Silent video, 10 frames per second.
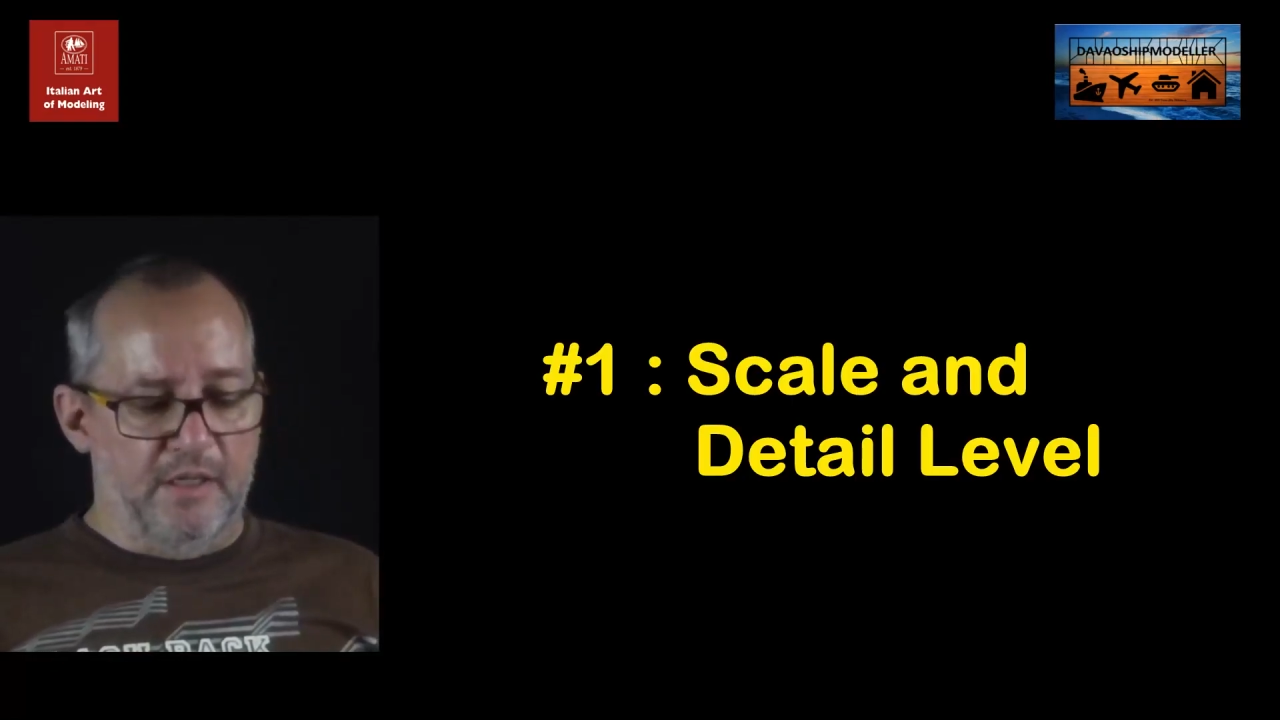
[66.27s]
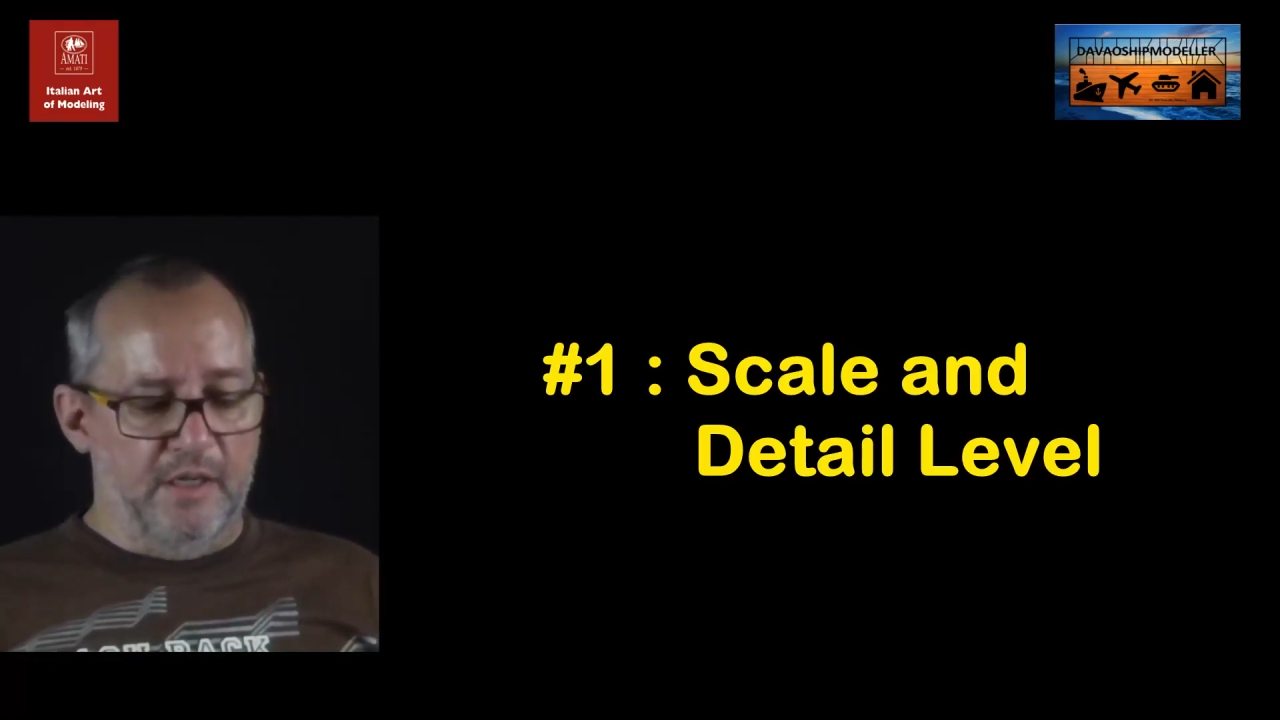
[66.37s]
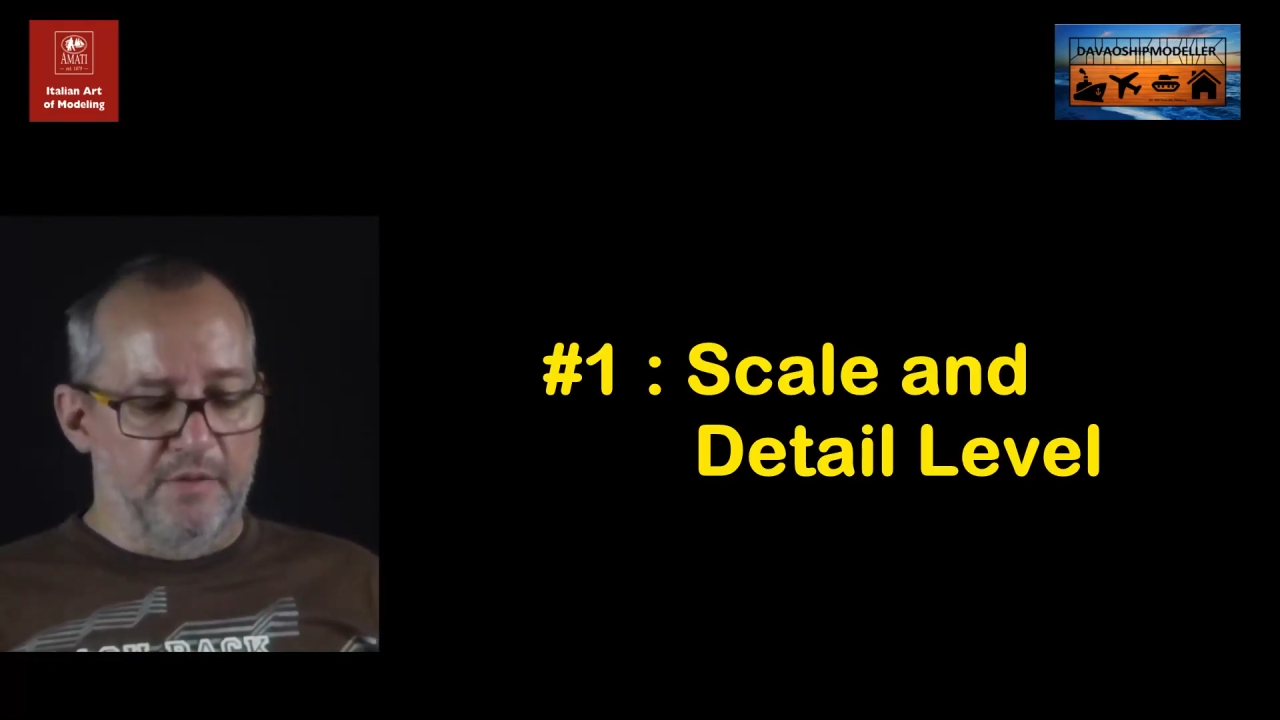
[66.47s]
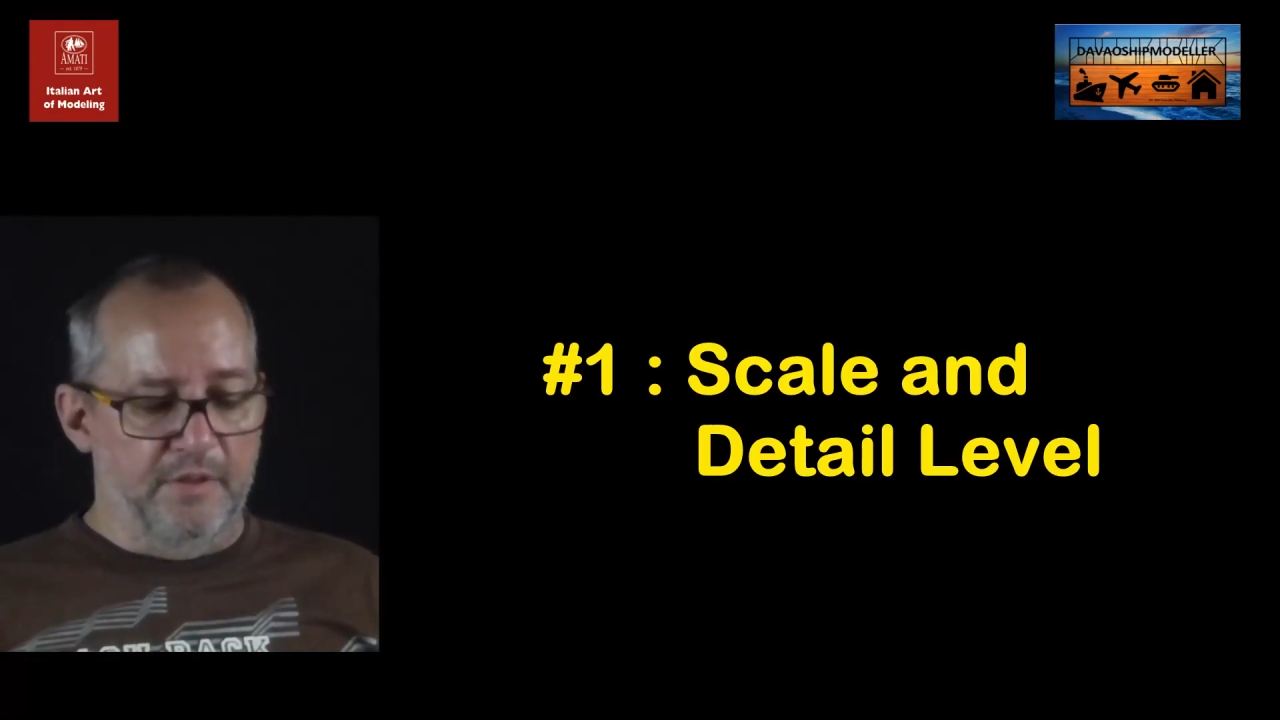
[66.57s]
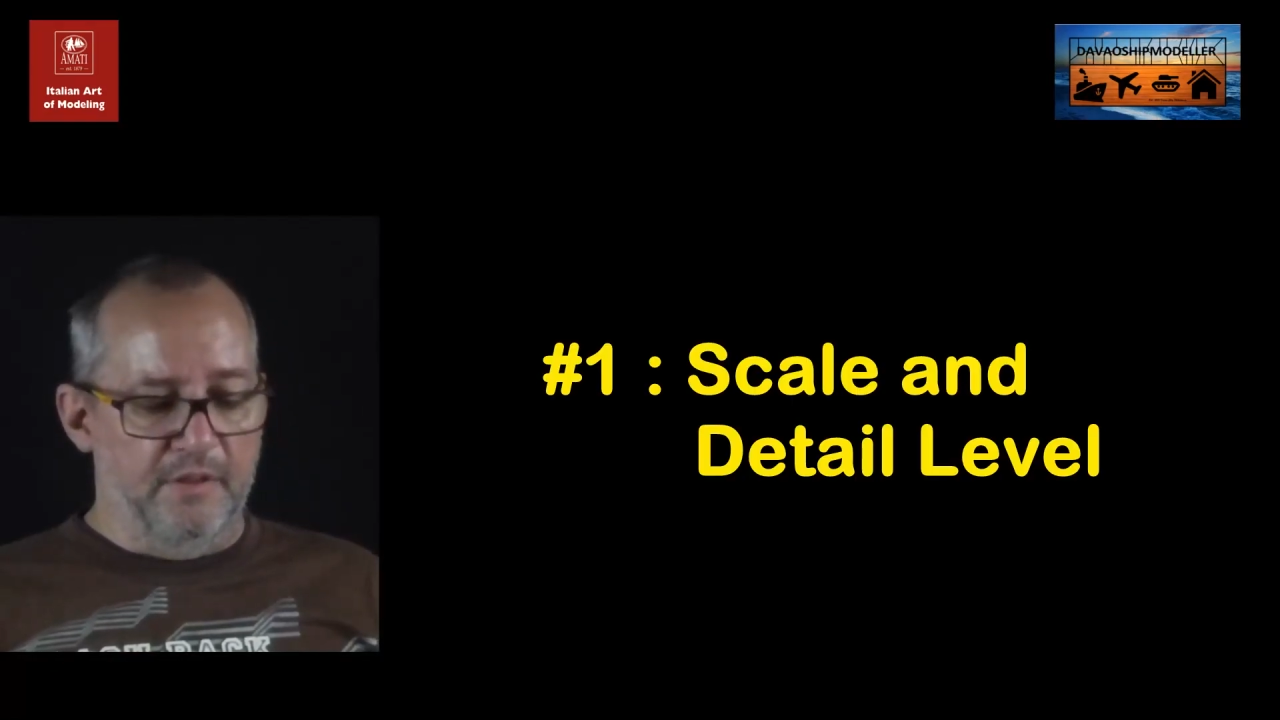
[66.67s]

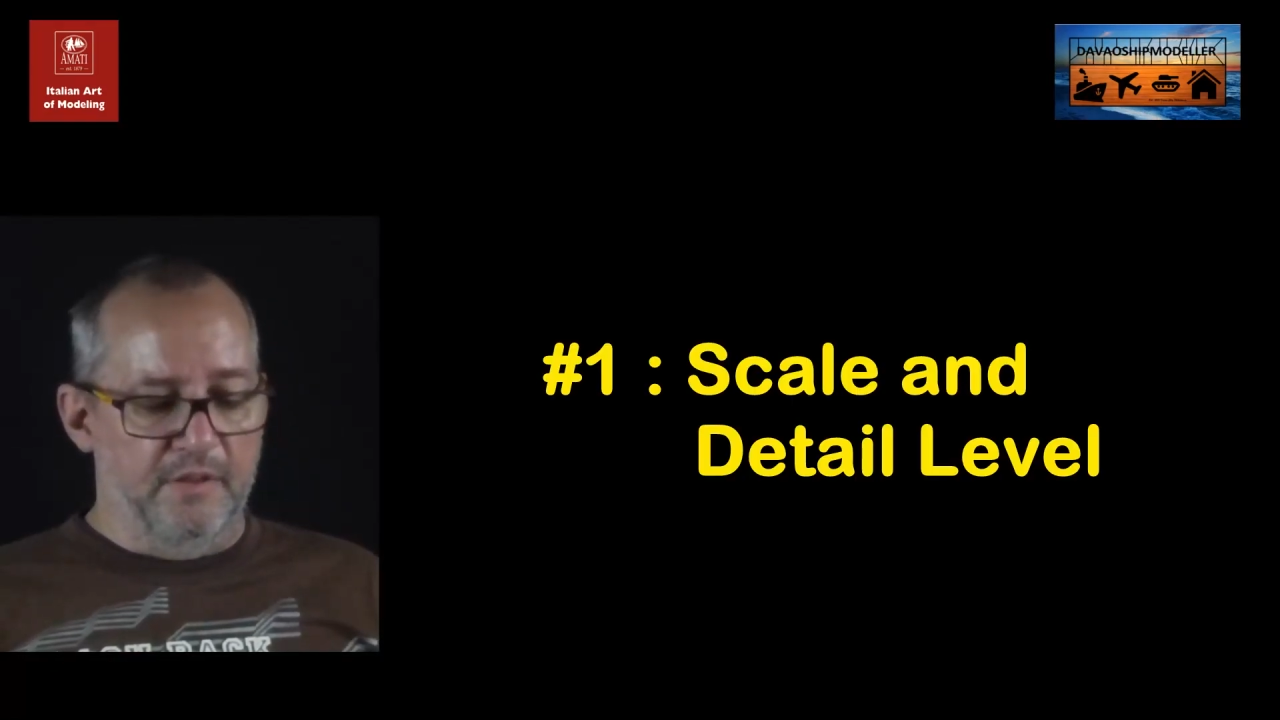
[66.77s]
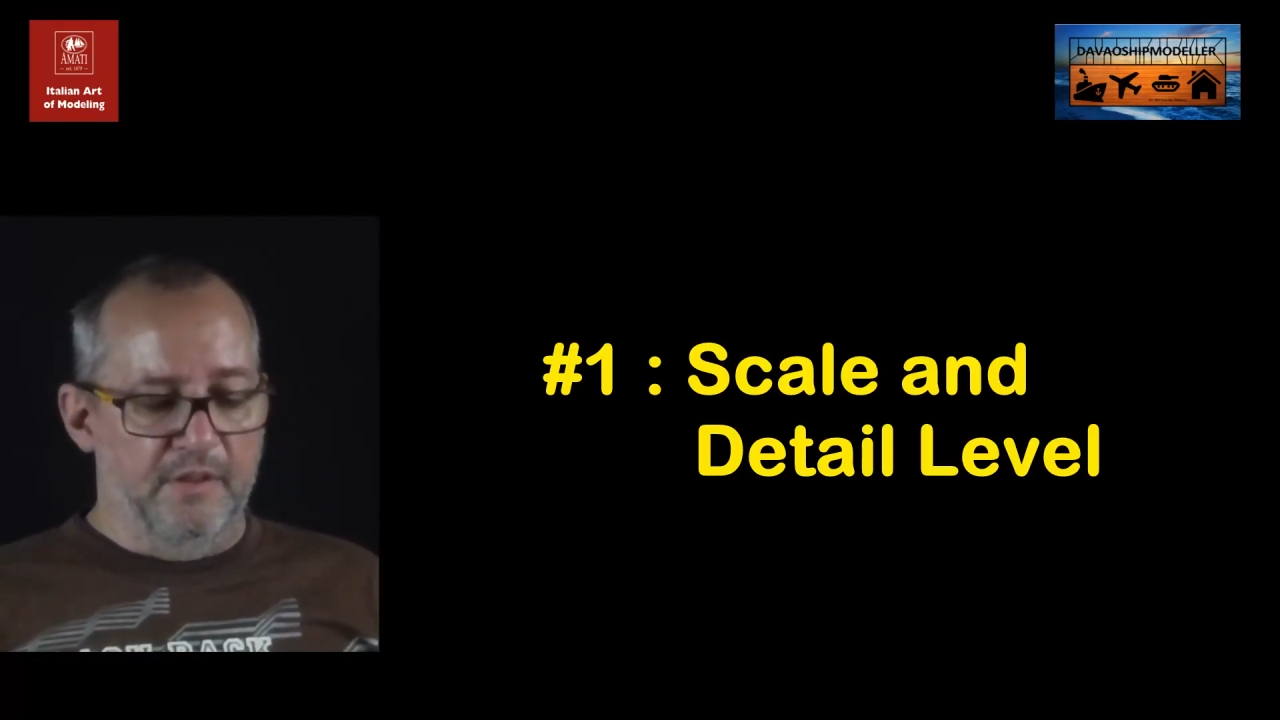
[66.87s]
level.